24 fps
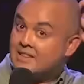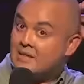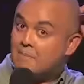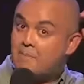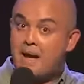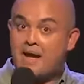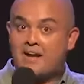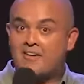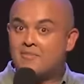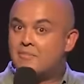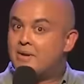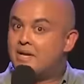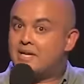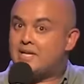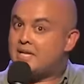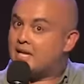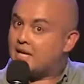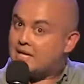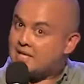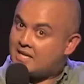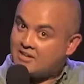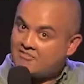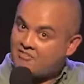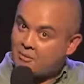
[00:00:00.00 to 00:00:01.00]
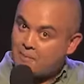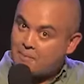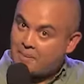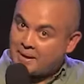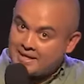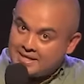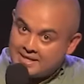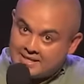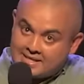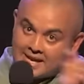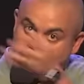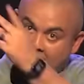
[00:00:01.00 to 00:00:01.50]
the back of my head, here for
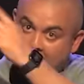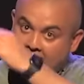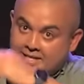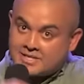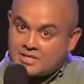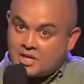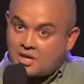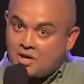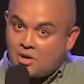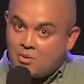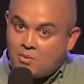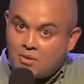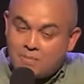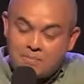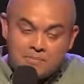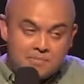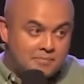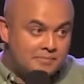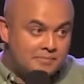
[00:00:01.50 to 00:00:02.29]
baby techies tekkies